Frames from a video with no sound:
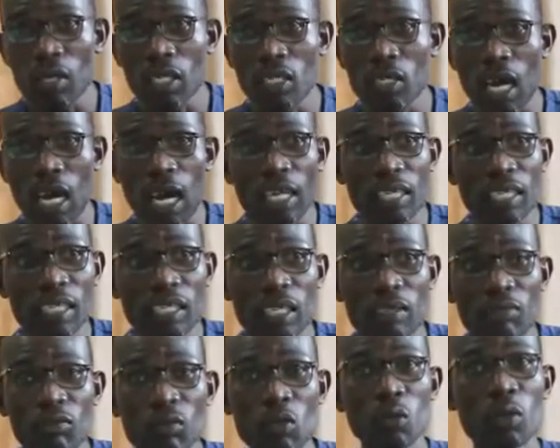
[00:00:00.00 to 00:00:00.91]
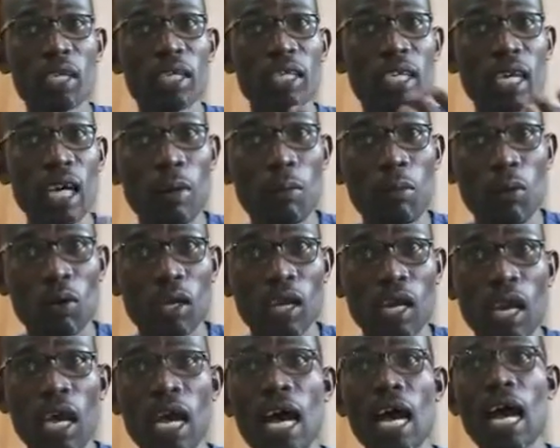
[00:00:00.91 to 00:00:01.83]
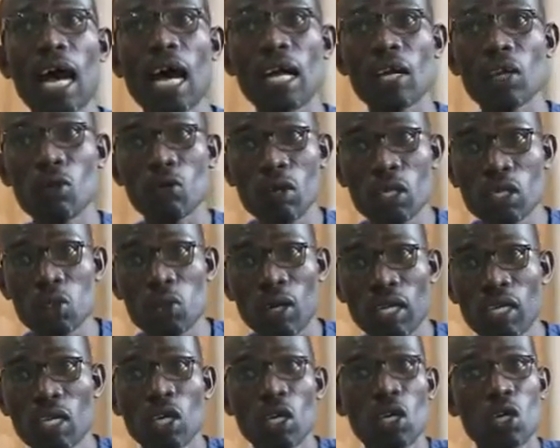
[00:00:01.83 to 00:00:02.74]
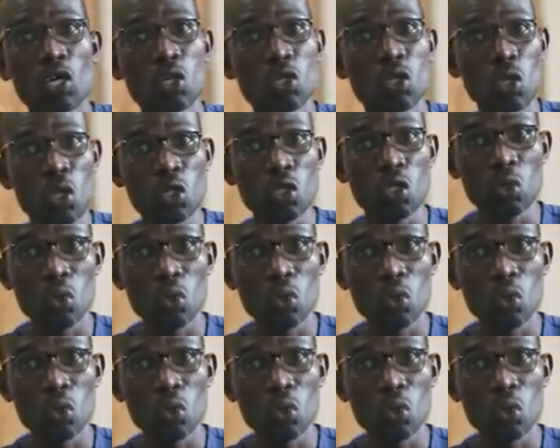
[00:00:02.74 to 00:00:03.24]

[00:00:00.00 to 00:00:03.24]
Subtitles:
adjective do we double? And which one don't